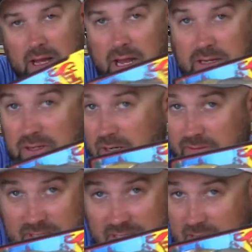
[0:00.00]

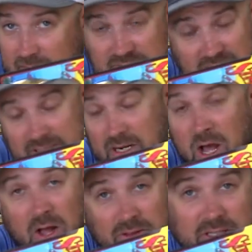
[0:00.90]
The name says it
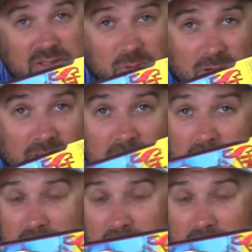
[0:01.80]
all on this one.